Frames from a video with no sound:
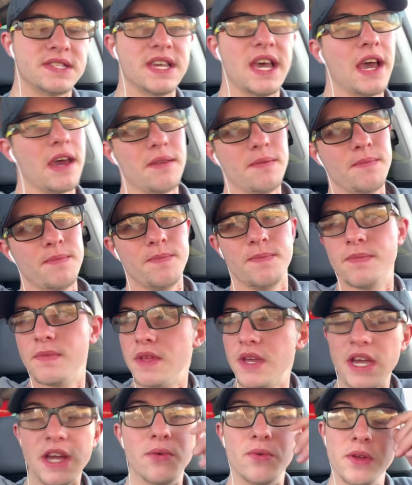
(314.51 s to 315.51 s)
sad.
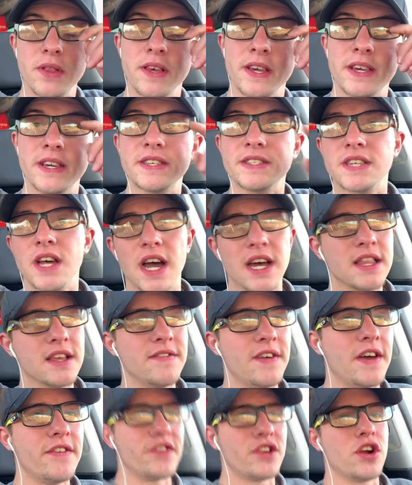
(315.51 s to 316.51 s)
It really is. I love
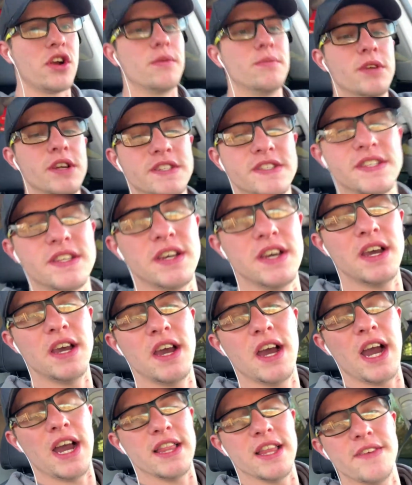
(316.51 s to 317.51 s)
having an armrest.
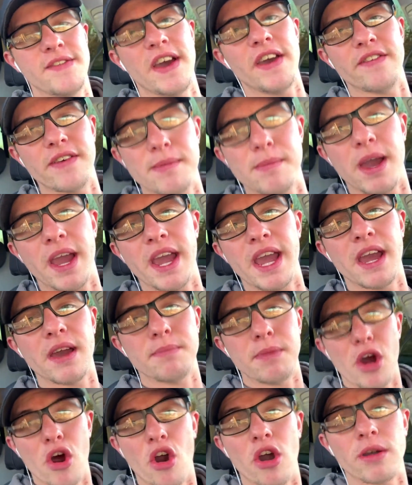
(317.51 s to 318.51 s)
I love having my
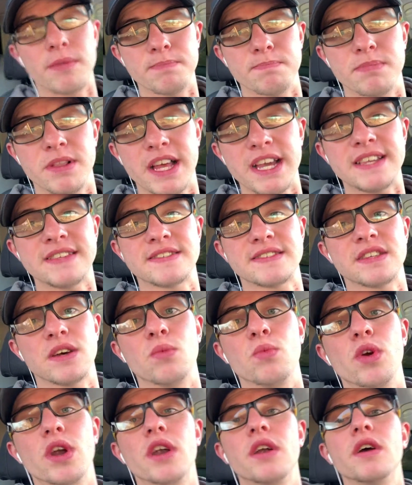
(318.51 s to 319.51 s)
arm placed
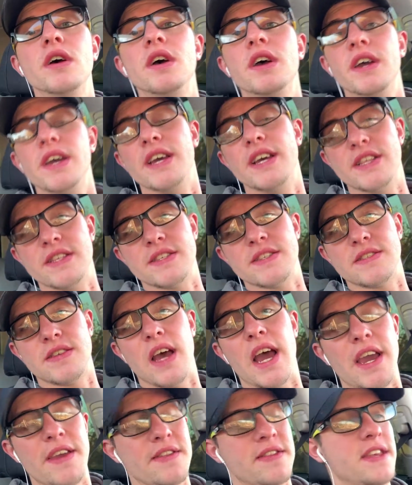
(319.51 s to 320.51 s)
somewhere.
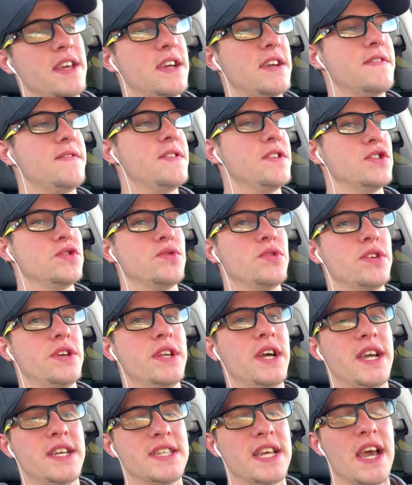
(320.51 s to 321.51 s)
I think it feels really
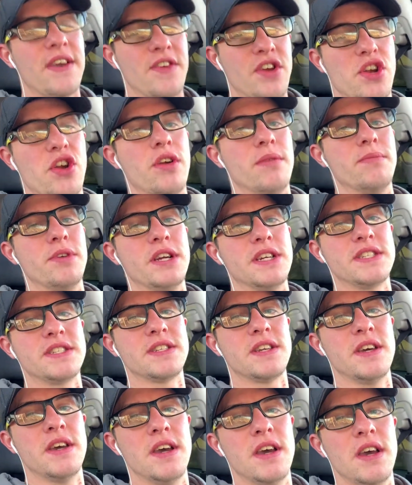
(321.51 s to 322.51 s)
nice having an armrest.
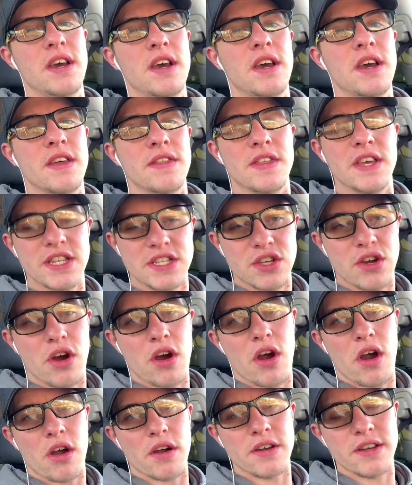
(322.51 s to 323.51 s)
This
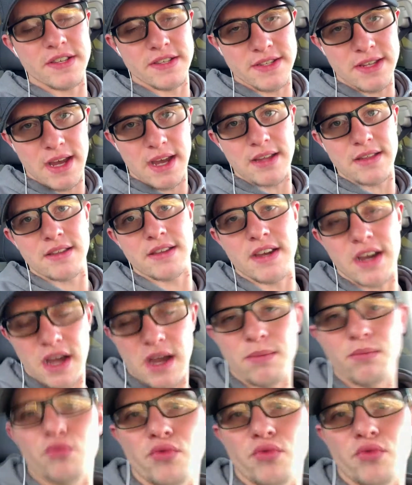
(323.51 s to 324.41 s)
car does not come